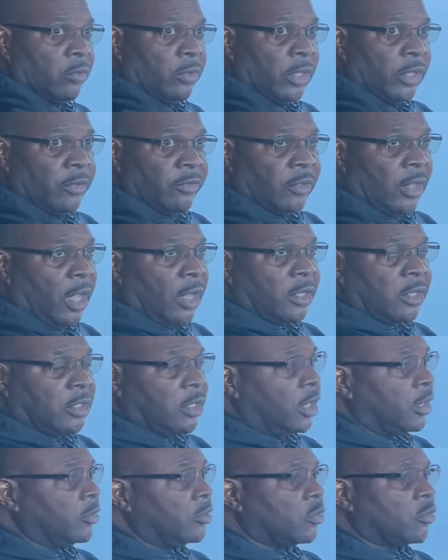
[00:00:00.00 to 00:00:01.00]
is not
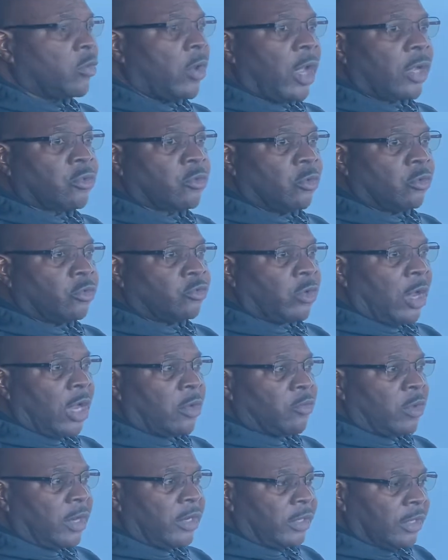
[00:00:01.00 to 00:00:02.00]
cut, cracked, or dry
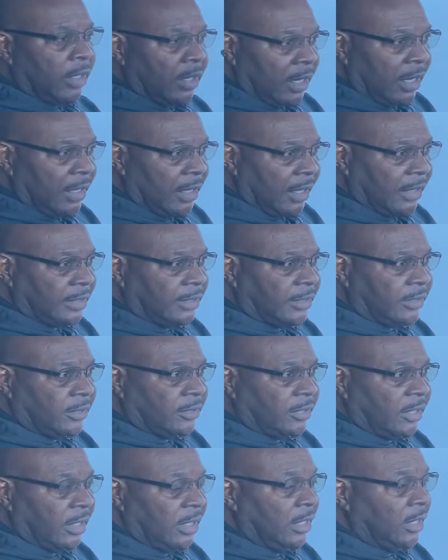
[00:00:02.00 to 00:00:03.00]
rotted, and I
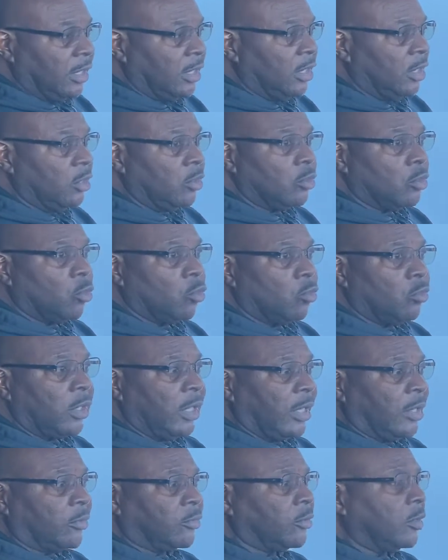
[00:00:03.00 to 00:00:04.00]
see no
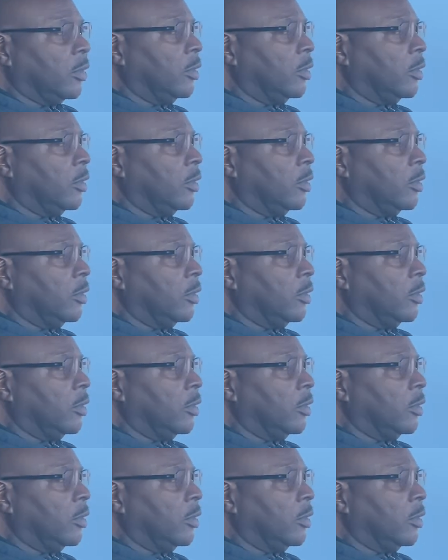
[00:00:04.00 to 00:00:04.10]
leaks.